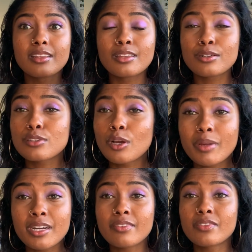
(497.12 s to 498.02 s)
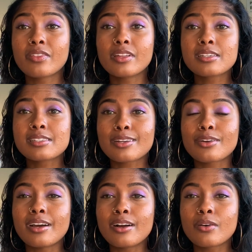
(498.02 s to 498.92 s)
there's so many other things that are
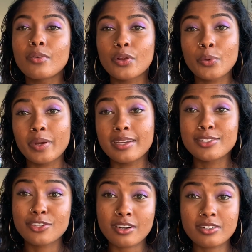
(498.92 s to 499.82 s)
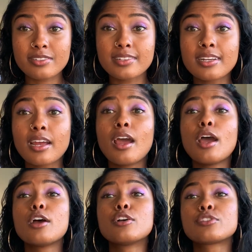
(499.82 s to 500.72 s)
not going your way structurally.
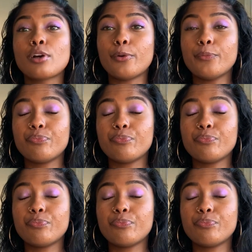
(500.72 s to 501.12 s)
So